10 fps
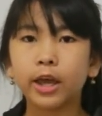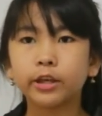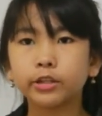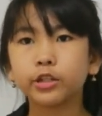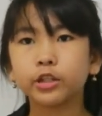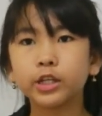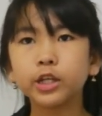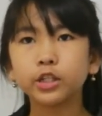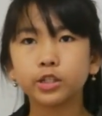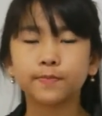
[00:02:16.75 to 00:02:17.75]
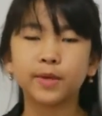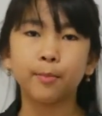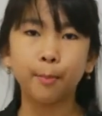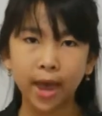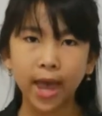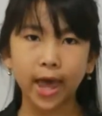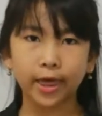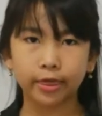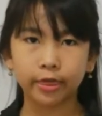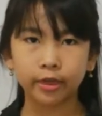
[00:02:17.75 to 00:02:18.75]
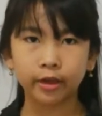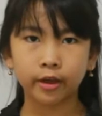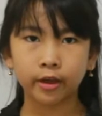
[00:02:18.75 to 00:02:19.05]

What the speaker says: and she teaches me math.